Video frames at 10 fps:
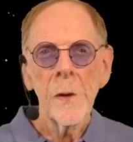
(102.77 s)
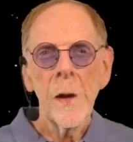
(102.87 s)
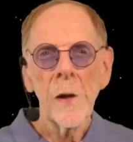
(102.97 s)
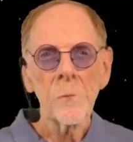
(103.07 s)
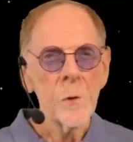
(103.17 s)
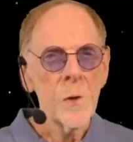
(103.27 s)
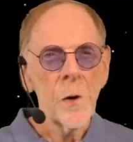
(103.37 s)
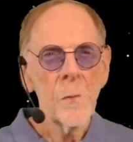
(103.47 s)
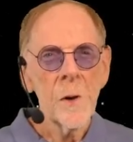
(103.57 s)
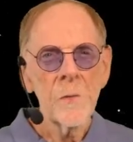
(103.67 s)
As with
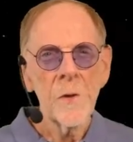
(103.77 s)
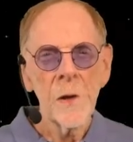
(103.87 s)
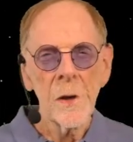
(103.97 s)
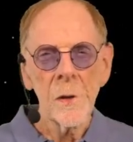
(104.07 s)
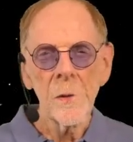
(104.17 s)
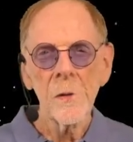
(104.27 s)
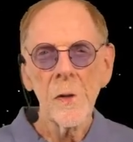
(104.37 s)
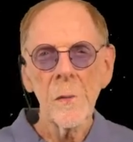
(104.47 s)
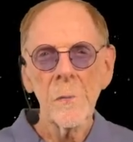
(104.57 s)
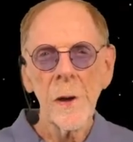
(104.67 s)
all my videos,
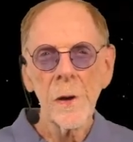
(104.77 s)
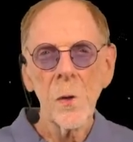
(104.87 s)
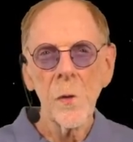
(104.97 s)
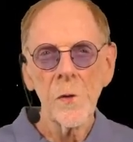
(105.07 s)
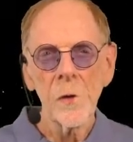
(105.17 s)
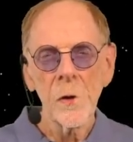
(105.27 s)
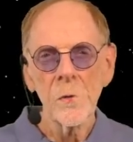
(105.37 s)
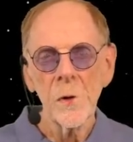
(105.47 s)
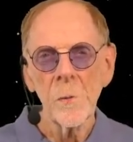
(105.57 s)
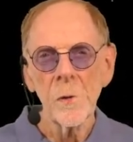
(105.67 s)
my goal is to
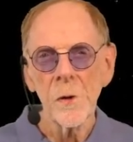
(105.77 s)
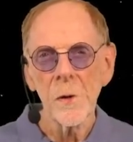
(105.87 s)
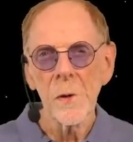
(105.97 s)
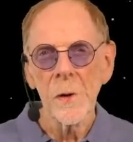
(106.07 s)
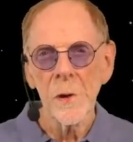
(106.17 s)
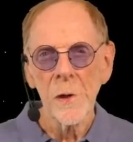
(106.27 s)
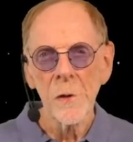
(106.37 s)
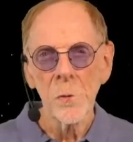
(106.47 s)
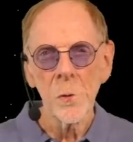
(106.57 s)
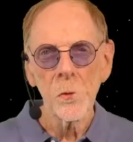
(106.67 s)
contribute to your
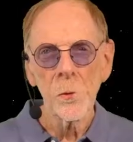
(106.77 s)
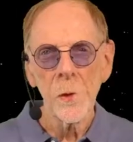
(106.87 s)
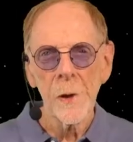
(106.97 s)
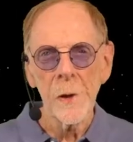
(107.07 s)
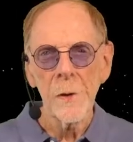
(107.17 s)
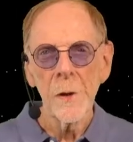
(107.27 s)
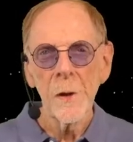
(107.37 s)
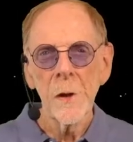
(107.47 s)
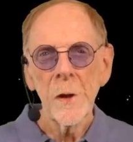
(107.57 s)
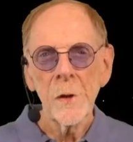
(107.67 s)
intellectual toolkit,
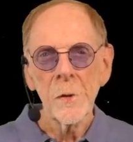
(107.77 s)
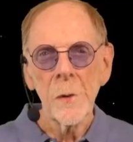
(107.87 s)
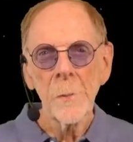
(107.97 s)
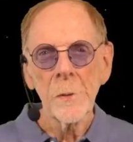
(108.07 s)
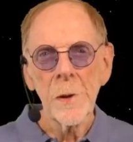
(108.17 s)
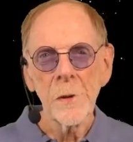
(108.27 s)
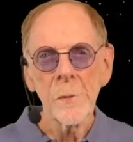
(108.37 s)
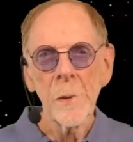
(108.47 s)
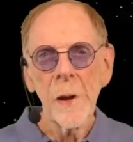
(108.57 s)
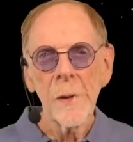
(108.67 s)
to upgrade
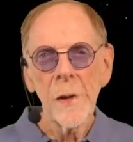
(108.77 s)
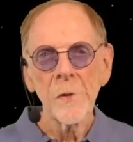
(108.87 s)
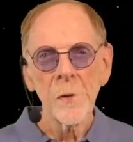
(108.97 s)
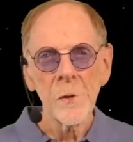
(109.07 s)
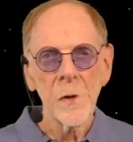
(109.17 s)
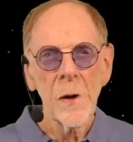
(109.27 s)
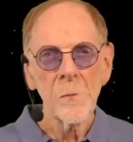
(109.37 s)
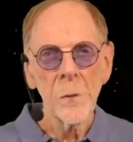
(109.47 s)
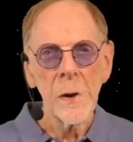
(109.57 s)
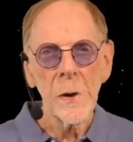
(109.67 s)
your biological
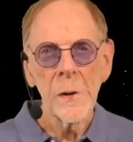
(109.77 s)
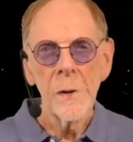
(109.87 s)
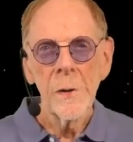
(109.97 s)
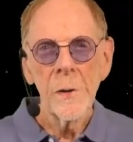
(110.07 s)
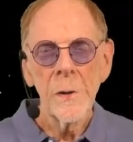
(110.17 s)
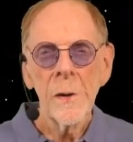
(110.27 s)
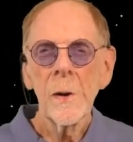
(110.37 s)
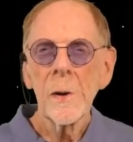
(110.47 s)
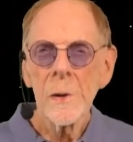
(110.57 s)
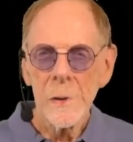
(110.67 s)
software.
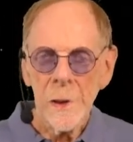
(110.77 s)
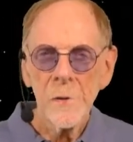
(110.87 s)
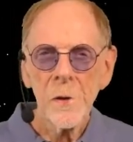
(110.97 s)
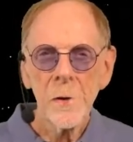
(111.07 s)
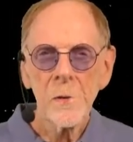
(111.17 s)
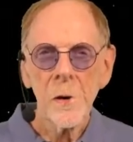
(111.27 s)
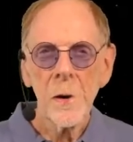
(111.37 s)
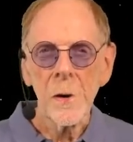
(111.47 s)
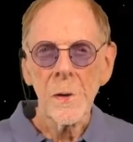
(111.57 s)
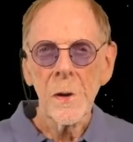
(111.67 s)
Let's get
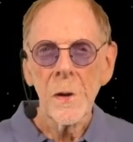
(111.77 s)
started.